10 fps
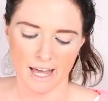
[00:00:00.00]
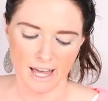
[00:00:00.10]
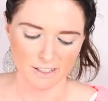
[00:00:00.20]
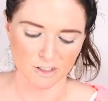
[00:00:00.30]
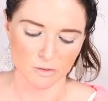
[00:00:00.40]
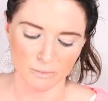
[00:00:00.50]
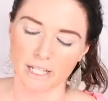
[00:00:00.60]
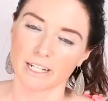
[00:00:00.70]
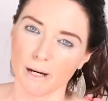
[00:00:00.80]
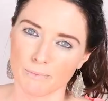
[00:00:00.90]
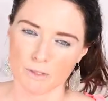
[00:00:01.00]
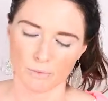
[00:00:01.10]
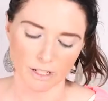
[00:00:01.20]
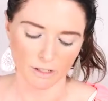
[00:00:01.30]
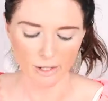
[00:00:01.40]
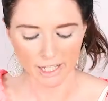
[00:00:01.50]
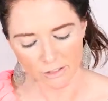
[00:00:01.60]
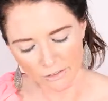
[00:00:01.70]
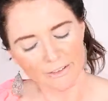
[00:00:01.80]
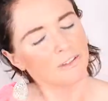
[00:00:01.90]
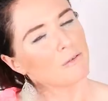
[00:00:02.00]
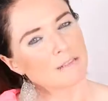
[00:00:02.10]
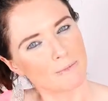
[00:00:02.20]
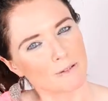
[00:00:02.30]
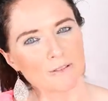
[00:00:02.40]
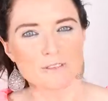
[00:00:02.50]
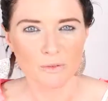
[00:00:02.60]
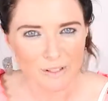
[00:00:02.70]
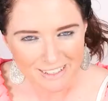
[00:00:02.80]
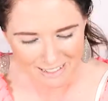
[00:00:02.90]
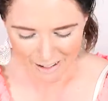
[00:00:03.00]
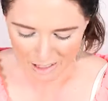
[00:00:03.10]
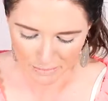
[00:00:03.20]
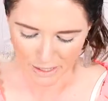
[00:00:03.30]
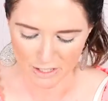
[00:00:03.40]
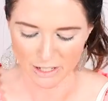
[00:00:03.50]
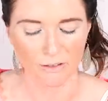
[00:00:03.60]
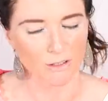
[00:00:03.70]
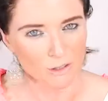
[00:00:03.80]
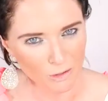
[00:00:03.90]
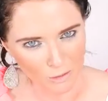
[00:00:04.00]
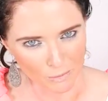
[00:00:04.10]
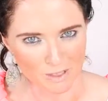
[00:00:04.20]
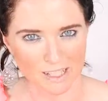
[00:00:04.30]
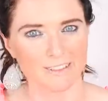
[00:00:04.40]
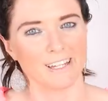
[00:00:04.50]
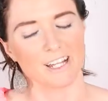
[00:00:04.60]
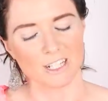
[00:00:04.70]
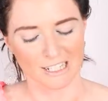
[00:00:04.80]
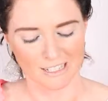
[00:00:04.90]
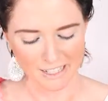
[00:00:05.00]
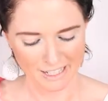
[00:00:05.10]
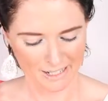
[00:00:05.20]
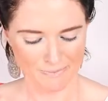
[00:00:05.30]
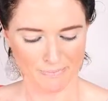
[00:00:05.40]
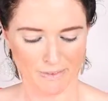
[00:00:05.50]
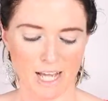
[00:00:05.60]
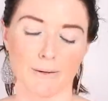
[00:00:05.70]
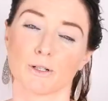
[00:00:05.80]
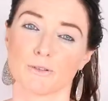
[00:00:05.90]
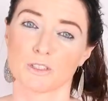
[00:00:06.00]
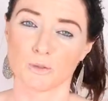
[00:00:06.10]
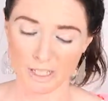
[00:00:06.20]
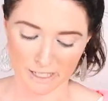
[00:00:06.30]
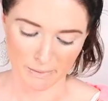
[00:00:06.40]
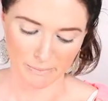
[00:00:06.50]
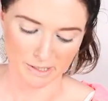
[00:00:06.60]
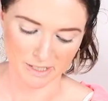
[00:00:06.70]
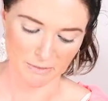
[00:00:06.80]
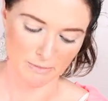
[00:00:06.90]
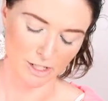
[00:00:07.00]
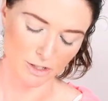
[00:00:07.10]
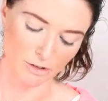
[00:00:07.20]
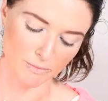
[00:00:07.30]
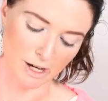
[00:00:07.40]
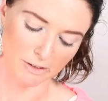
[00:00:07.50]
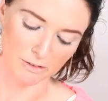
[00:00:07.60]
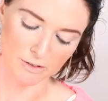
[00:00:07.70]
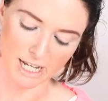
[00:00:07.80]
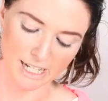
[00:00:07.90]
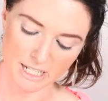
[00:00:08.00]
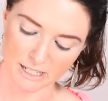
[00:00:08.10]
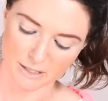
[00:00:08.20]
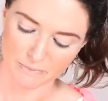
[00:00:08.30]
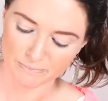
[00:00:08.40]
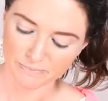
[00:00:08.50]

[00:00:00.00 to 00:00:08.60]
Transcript: And so when we get up to it, we can go, hey, you always put those squares down the bead chain with the cubes. That is actually called squared numbers, and we might show them how to notate it.